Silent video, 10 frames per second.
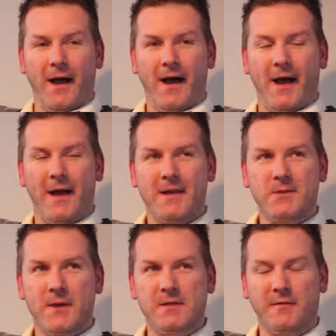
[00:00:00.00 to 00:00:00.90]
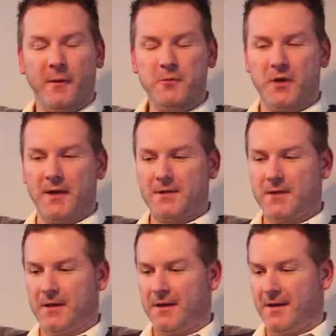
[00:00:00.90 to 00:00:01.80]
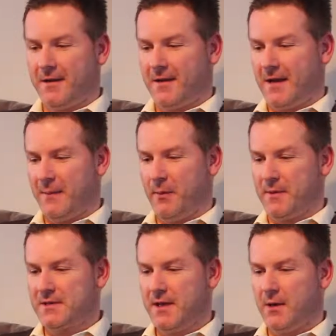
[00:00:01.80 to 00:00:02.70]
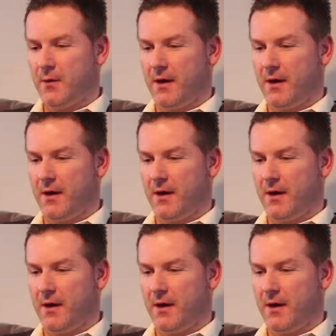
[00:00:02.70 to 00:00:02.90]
Haggis Western Films was actually a happy mistake.